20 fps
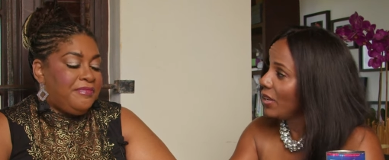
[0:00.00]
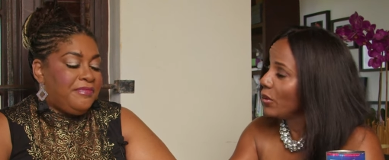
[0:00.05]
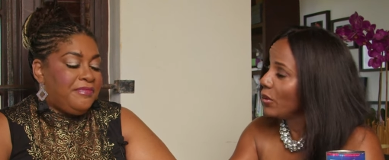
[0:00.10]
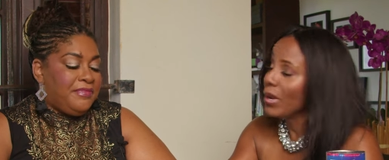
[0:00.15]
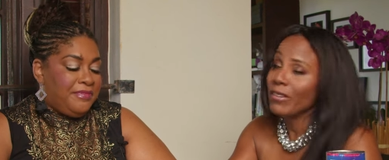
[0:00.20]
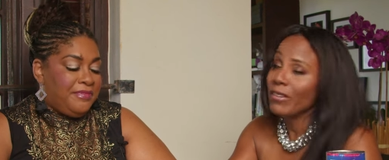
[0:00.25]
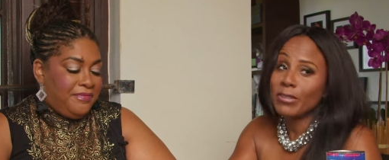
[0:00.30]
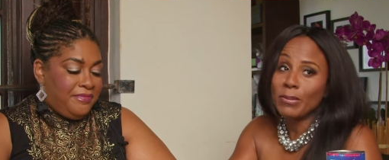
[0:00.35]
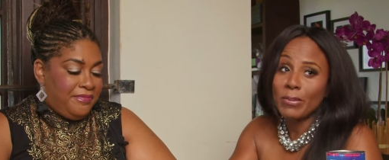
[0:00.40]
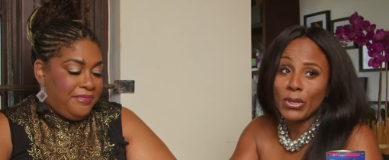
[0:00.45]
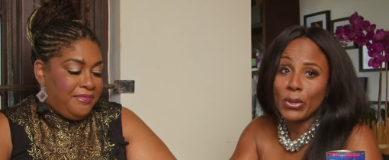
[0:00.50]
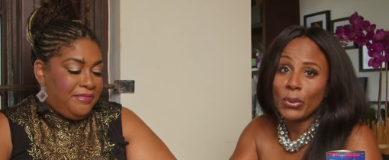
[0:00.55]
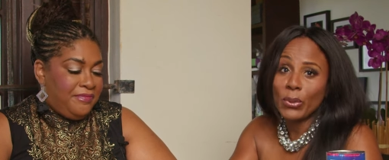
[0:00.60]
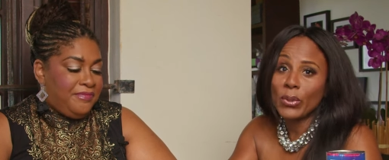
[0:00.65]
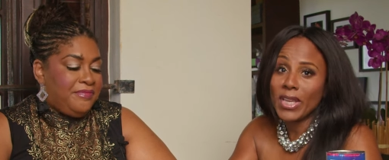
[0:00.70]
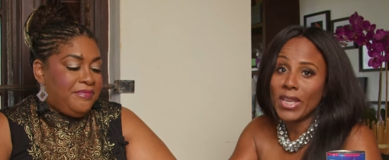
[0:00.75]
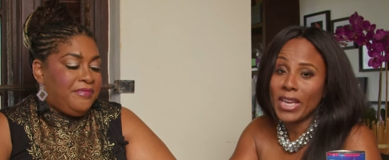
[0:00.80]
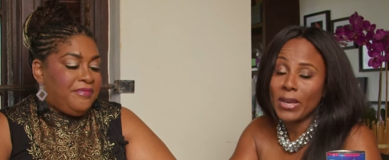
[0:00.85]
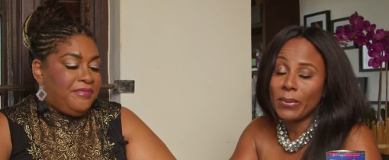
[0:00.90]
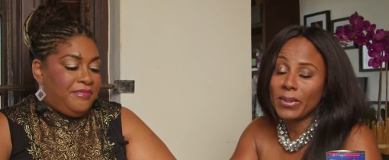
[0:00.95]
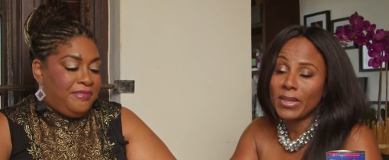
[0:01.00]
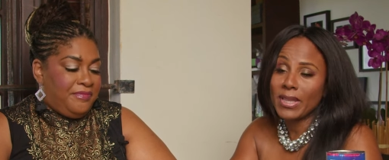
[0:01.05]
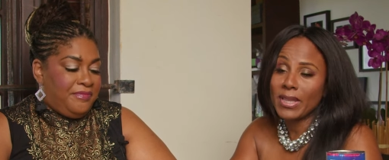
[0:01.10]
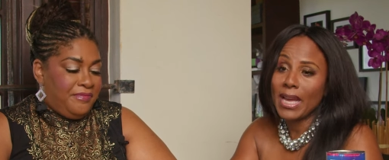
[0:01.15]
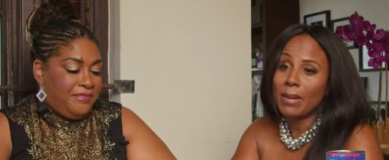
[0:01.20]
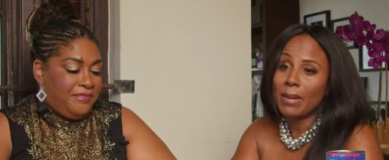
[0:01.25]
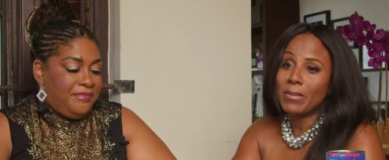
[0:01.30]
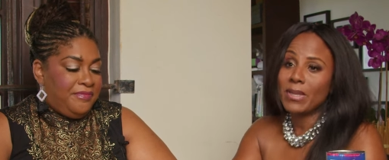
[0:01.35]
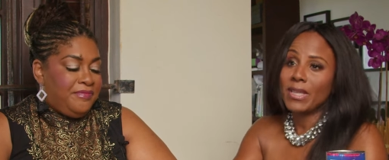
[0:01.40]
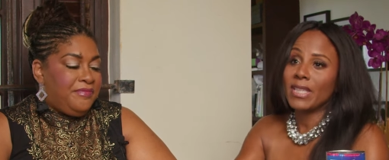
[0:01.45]
Speaker 1: You have to be okay with
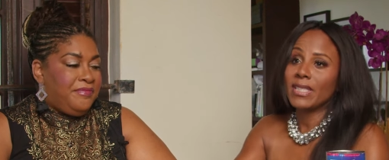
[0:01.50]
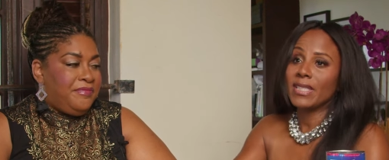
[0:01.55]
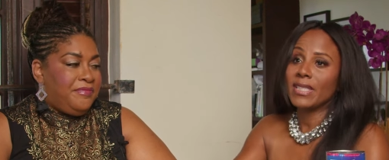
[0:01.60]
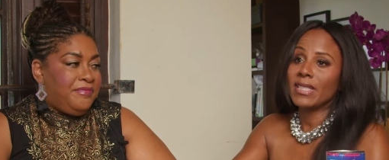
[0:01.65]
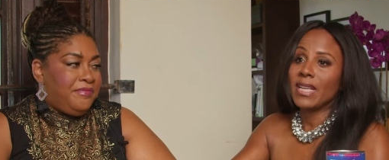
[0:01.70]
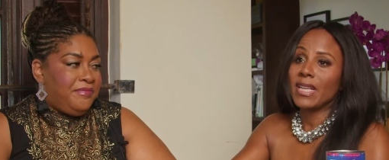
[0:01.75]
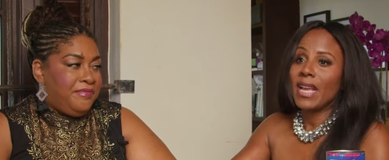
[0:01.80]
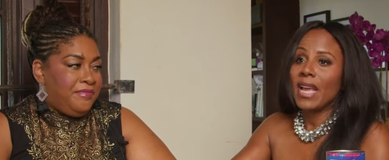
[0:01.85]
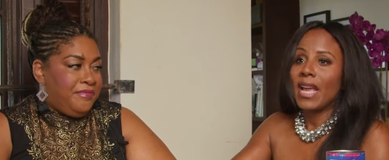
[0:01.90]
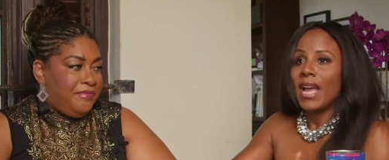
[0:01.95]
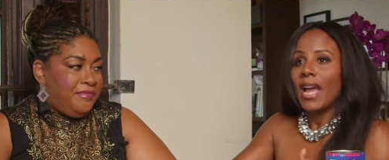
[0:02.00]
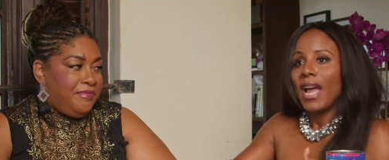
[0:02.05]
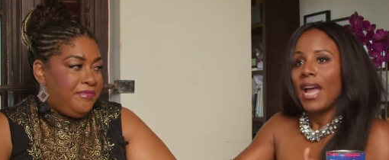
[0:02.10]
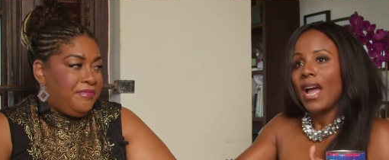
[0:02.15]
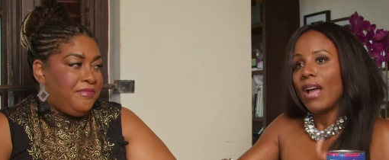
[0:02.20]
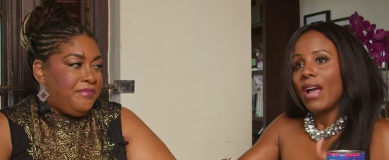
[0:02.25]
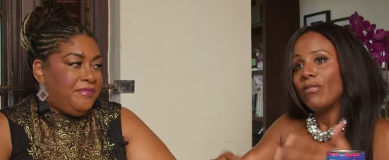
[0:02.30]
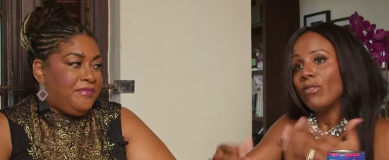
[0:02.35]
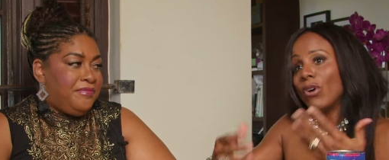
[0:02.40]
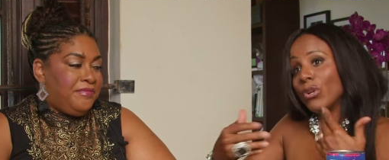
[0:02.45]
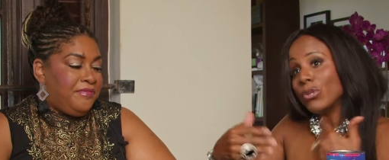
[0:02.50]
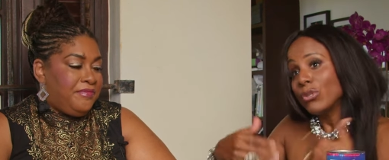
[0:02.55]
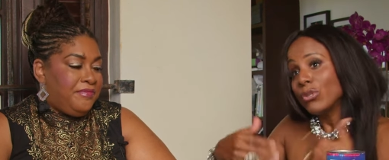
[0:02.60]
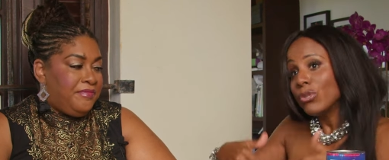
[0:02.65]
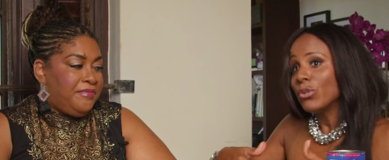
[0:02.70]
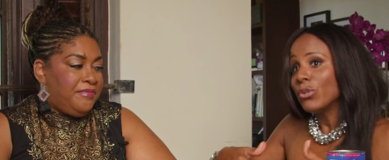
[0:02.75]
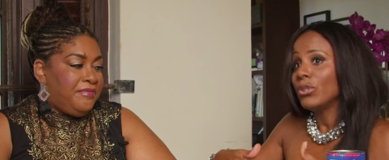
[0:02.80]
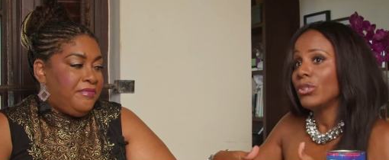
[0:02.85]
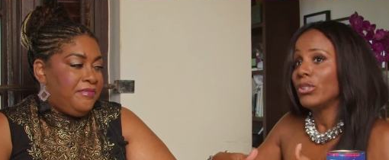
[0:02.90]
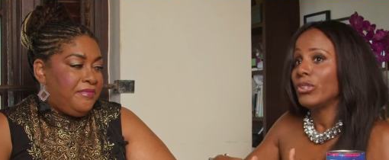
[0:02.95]
that, because I've
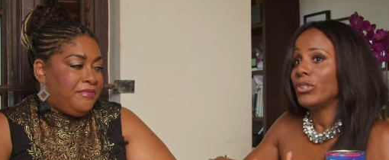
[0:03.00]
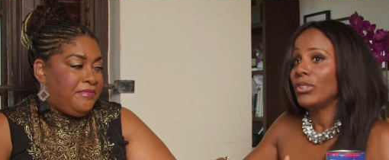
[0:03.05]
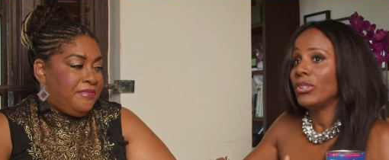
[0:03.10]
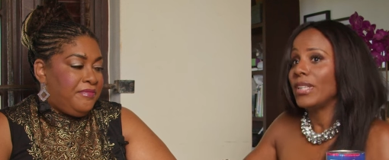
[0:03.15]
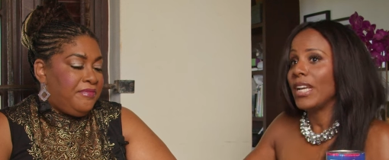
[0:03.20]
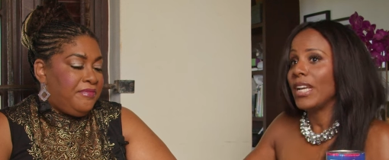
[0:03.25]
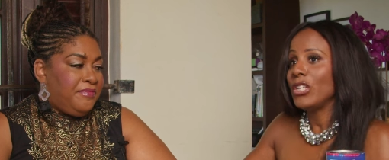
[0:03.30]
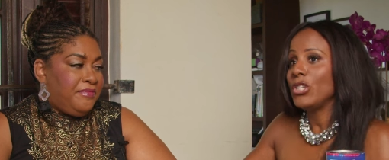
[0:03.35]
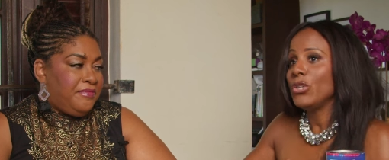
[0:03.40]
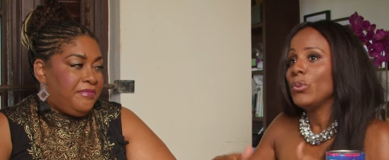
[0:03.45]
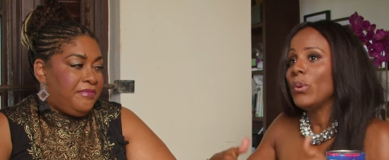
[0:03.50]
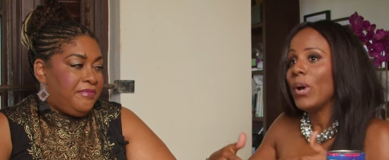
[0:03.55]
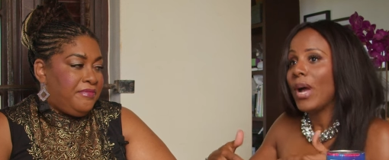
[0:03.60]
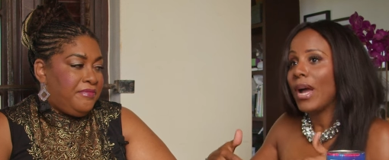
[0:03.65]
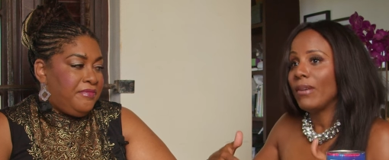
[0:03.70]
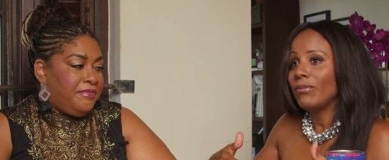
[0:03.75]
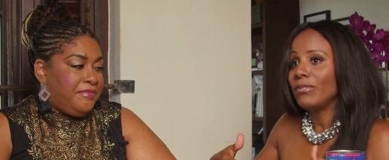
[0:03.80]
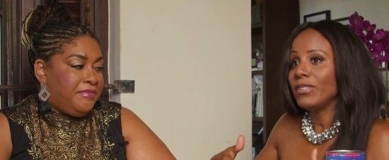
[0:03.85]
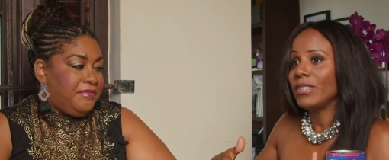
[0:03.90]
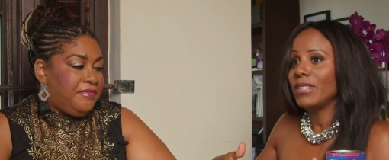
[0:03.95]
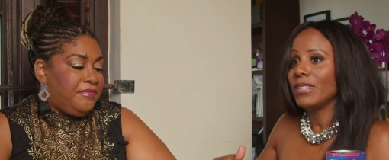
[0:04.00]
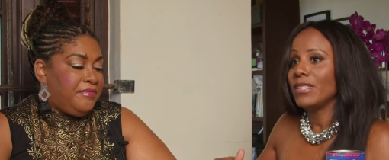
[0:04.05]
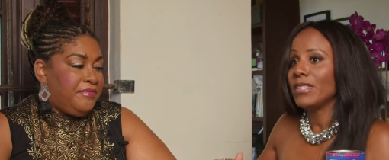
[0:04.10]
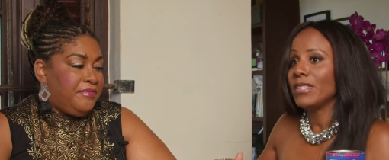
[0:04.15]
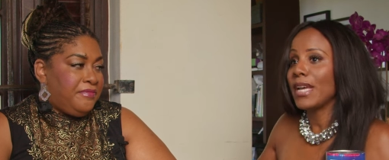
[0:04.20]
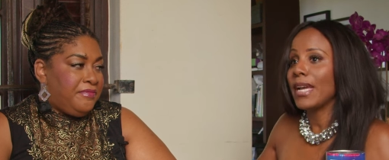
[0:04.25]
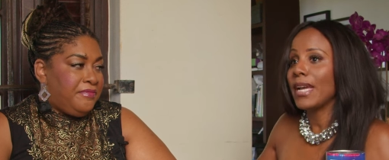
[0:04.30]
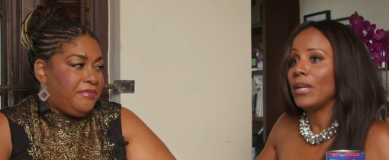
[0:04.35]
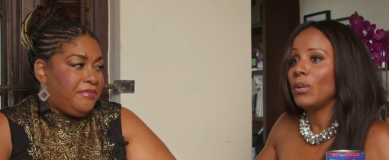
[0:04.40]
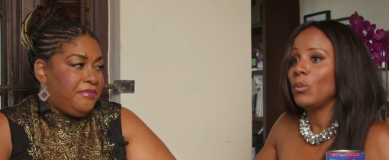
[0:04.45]
also learned that you have to
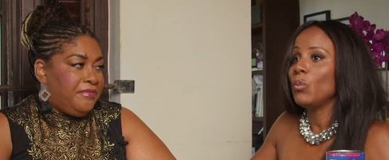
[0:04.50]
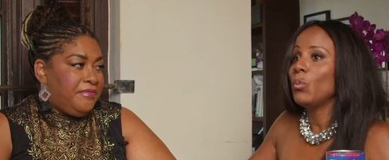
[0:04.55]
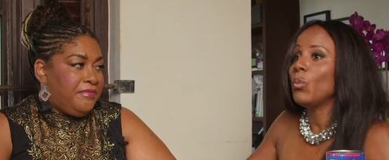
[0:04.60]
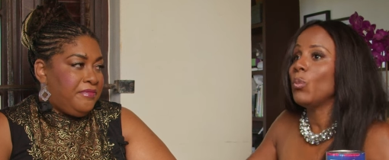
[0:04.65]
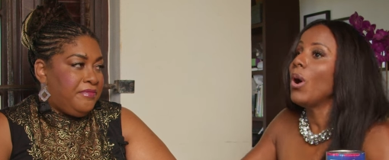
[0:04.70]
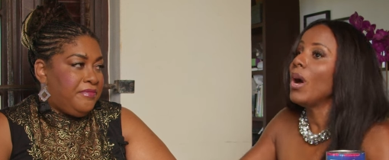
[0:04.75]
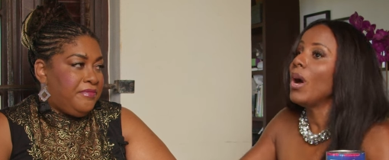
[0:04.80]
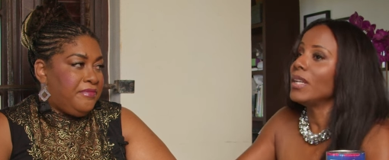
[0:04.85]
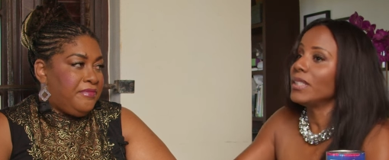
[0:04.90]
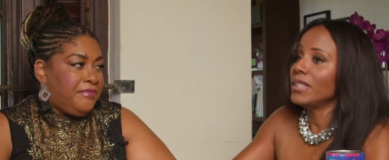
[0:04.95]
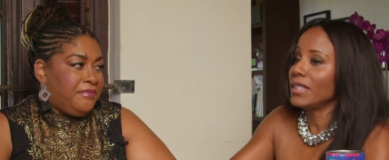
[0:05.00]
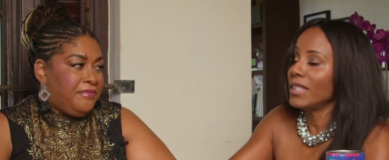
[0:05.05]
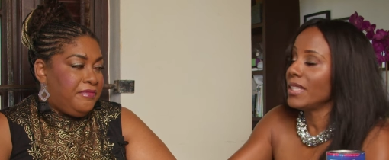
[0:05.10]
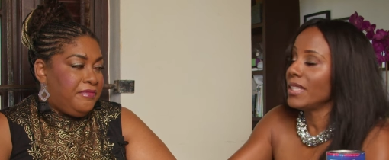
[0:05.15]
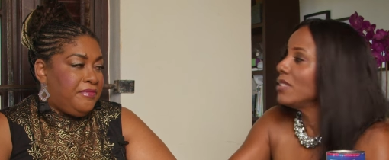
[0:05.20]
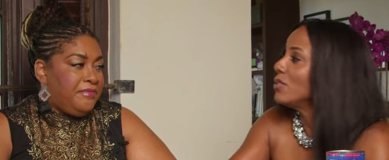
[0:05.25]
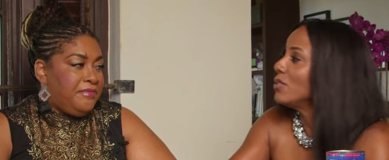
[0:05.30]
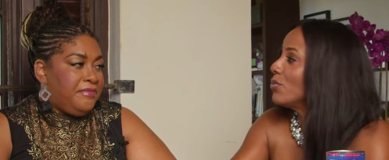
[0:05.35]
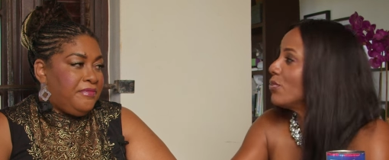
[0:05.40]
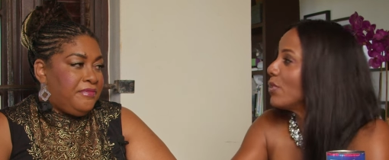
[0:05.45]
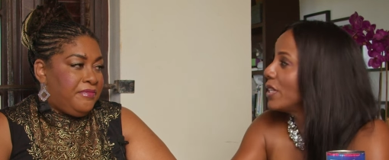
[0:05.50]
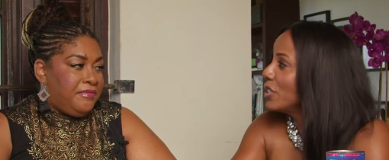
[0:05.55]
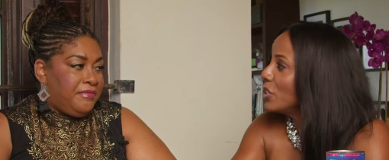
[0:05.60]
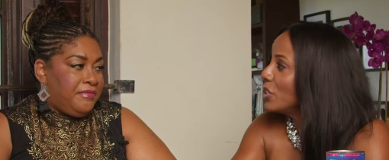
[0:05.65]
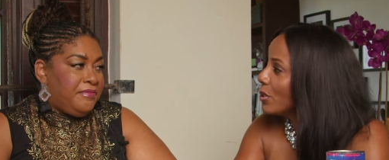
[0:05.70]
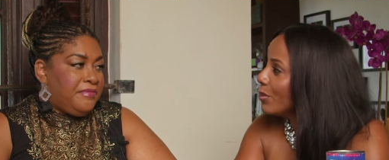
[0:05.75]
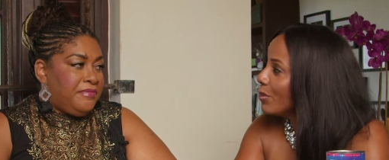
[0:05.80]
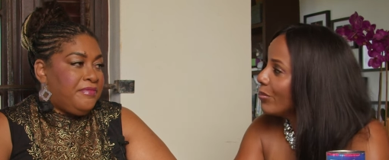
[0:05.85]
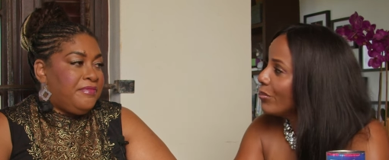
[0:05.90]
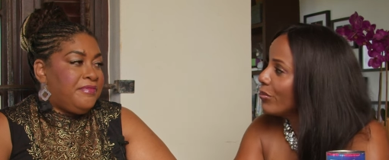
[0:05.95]
decide what is
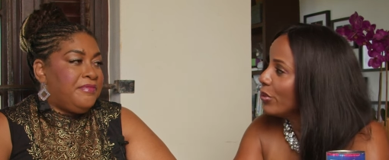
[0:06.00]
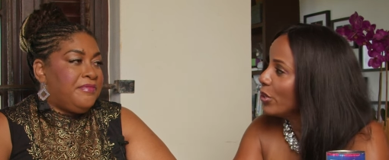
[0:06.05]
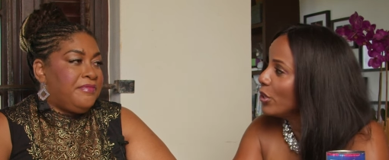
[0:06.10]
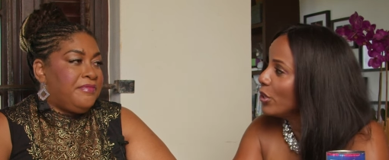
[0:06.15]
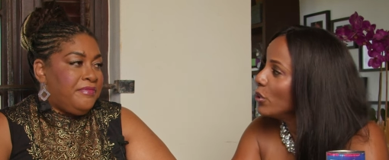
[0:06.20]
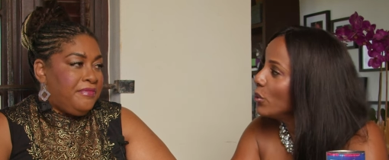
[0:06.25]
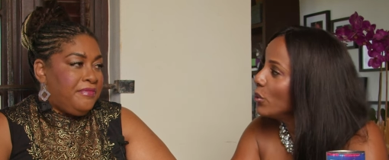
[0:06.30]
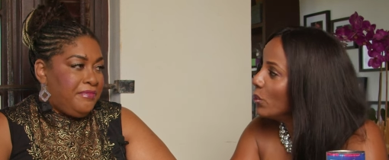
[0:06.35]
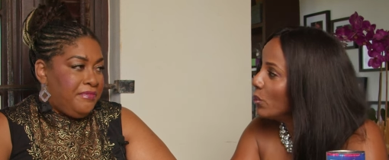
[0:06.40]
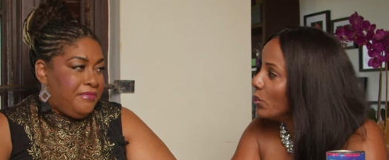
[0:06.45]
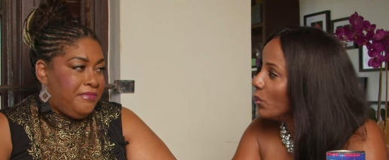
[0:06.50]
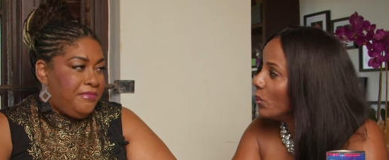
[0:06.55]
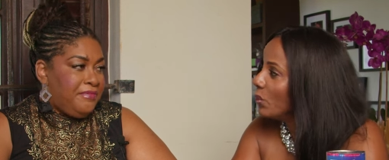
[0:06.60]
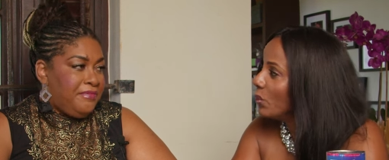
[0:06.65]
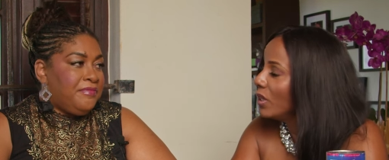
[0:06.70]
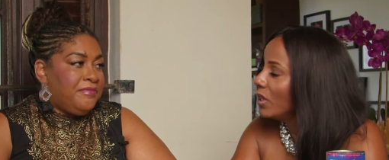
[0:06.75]
friendship for you